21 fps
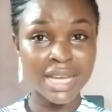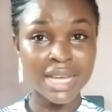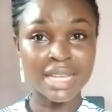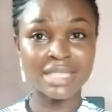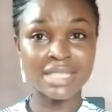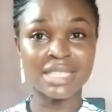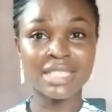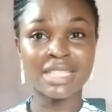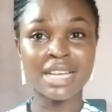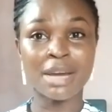
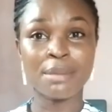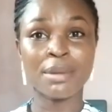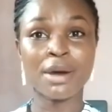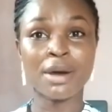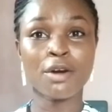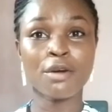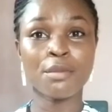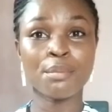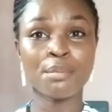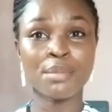Is it
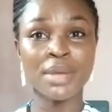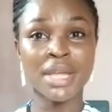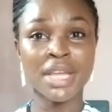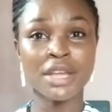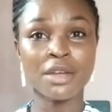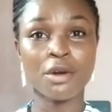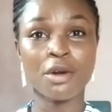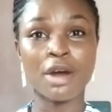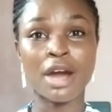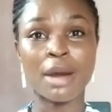about
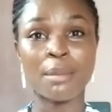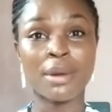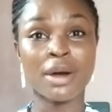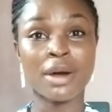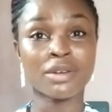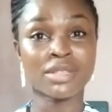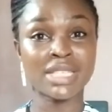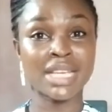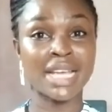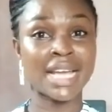me or
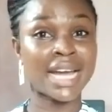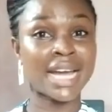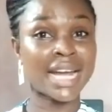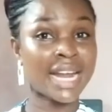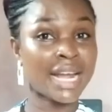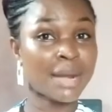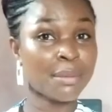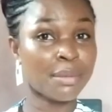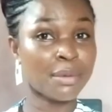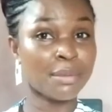about a
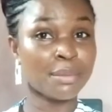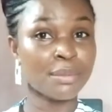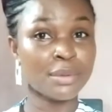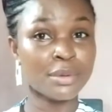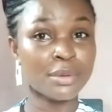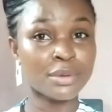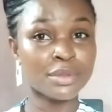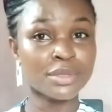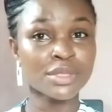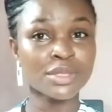higher
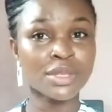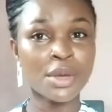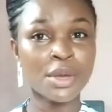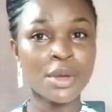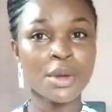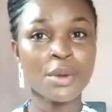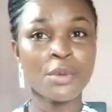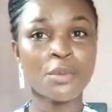purpose?